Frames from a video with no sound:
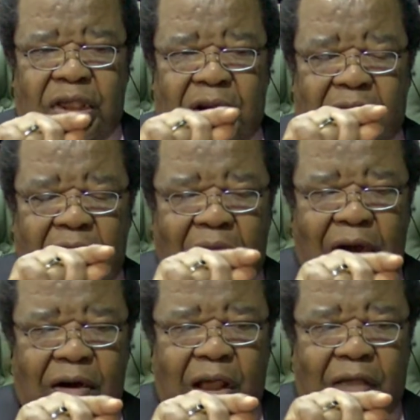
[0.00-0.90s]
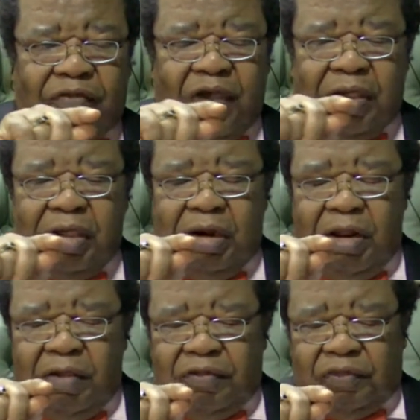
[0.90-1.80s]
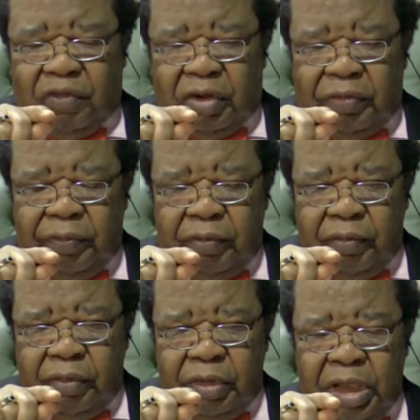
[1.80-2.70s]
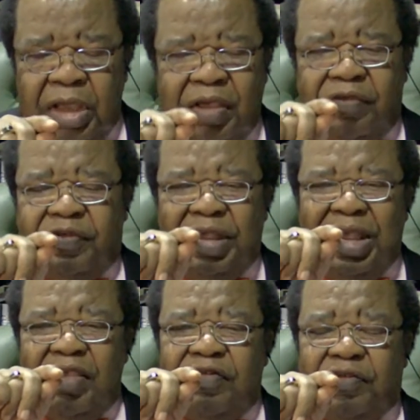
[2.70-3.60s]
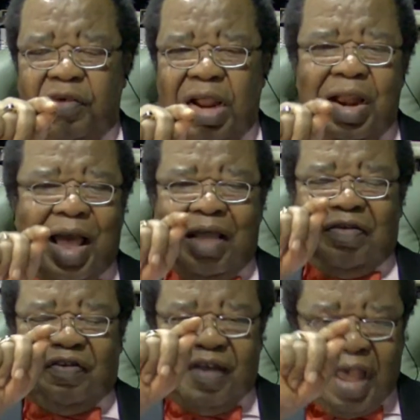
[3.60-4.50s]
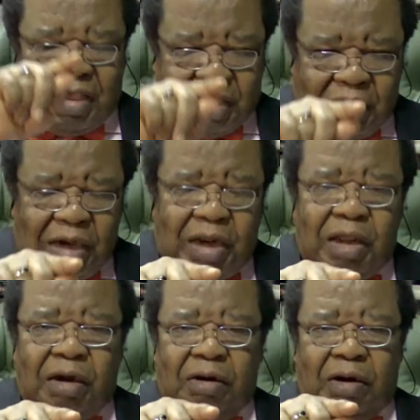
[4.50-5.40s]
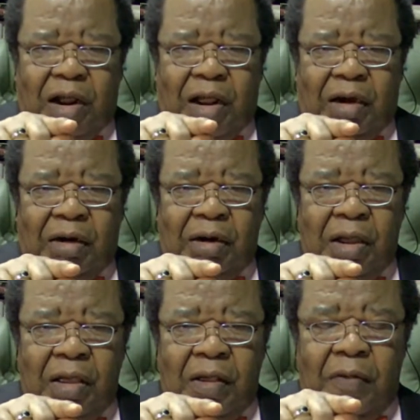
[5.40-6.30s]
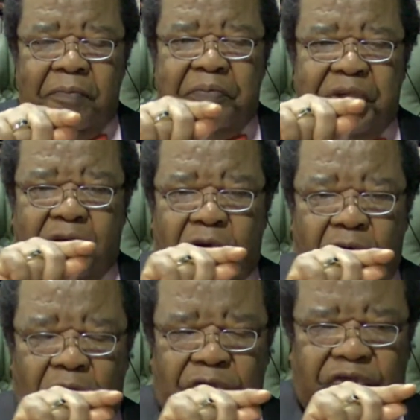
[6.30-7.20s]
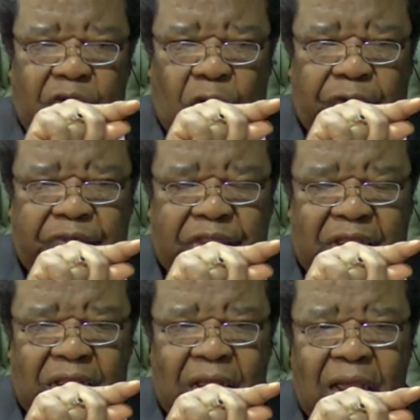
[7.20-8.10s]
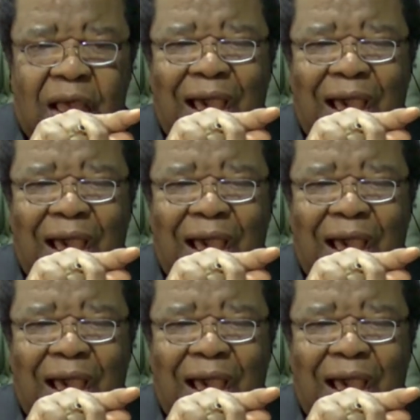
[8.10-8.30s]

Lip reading: Iran attacking Israel. It's Israel attacking Iran because of the